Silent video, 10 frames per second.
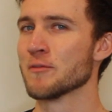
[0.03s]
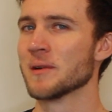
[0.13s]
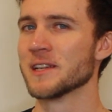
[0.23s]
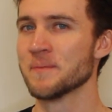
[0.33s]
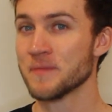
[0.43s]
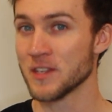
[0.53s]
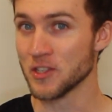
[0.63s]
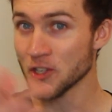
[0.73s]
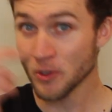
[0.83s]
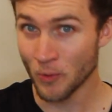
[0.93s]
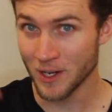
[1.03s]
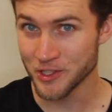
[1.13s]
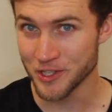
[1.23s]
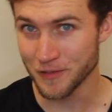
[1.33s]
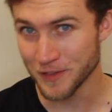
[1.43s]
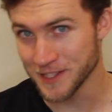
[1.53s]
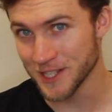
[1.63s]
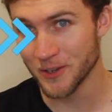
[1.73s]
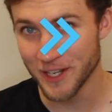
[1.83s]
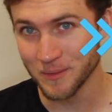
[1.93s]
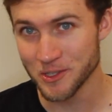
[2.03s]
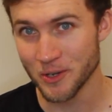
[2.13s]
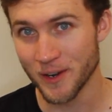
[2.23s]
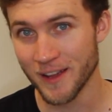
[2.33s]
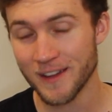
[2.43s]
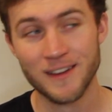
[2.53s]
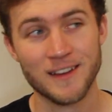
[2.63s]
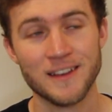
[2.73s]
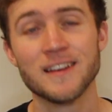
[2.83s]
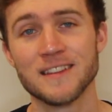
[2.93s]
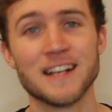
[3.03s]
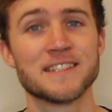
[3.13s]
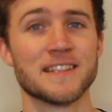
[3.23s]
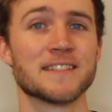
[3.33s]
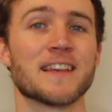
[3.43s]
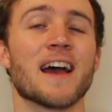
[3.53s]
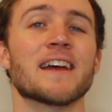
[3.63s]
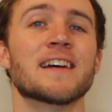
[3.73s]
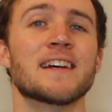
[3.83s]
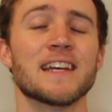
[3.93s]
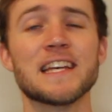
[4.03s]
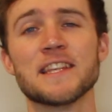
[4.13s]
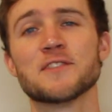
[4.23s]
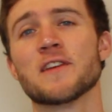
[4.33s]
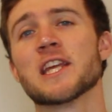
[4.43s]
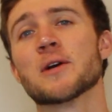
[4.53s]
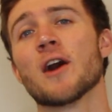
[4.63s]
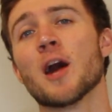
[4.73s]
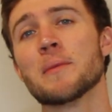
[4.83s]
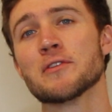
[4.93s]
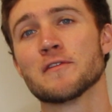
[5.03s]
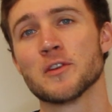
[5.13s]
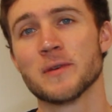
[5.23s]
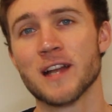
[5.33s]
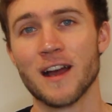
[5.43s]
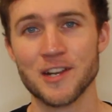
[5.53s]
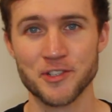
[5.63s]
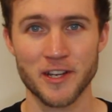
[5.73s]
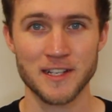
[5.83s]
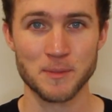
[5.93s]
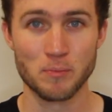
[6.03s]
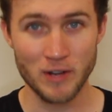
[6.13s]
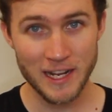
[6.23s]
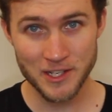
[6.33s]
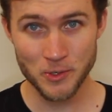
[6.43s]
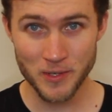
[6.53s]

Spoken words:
everybody, you're watching a physio named Jonah. That's this guy. In this video, I'll be reviewing HYDRAGUN's brand new